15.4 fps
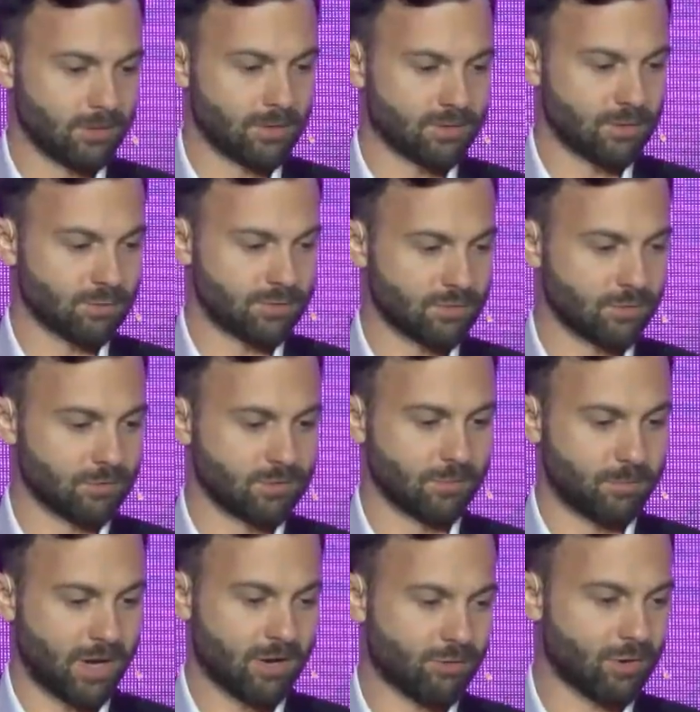So the
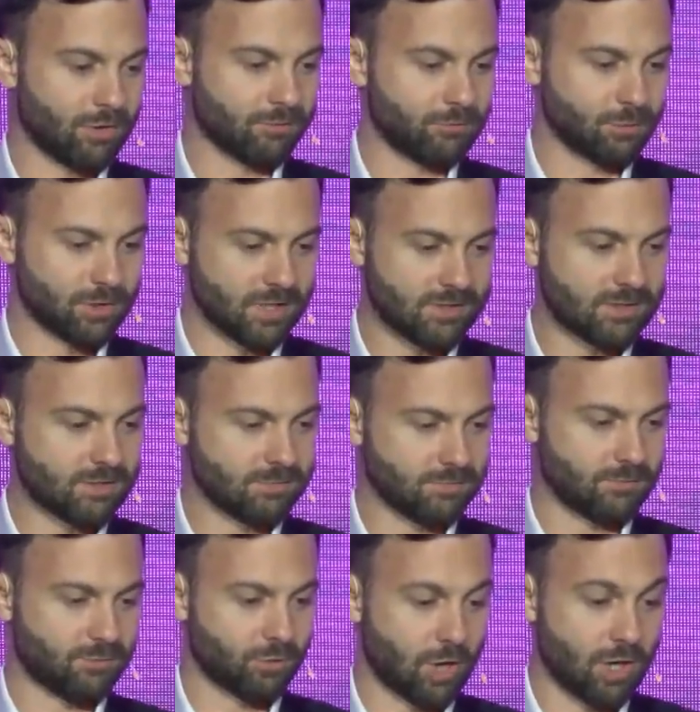background for this,
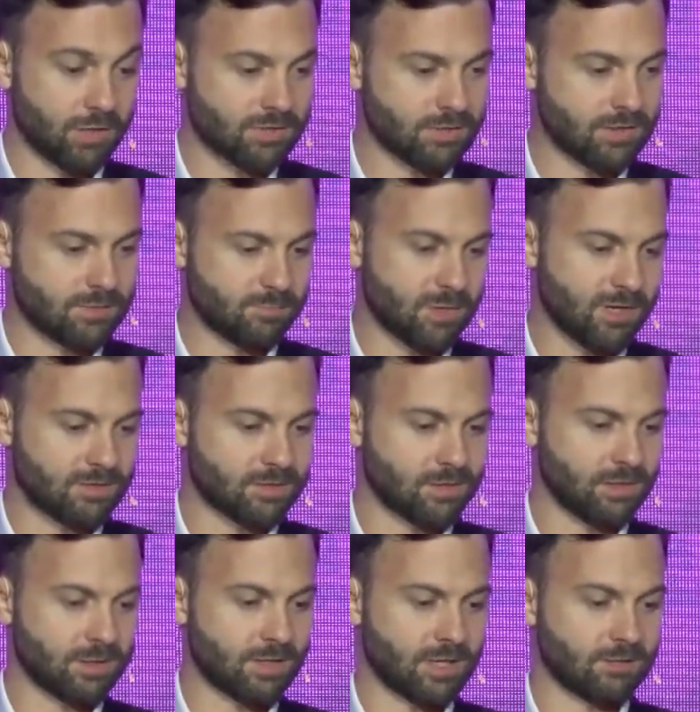for us, is
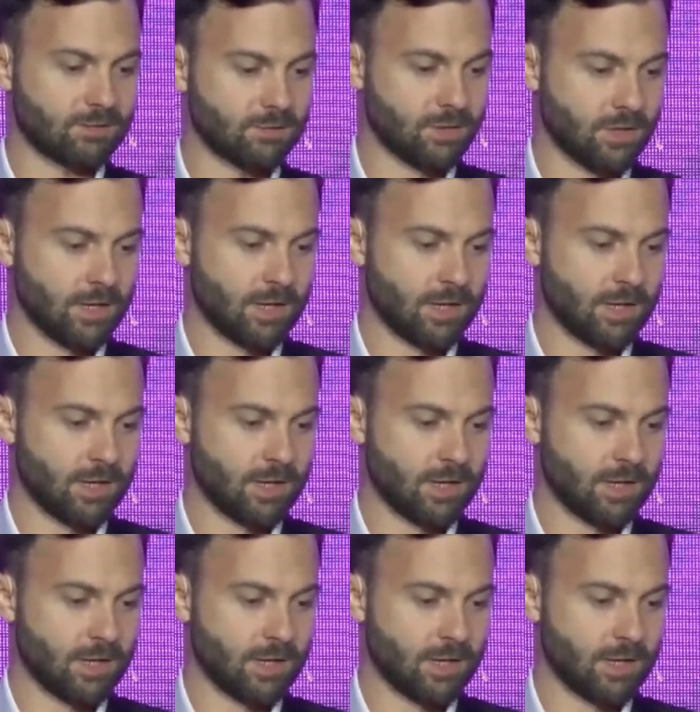basically that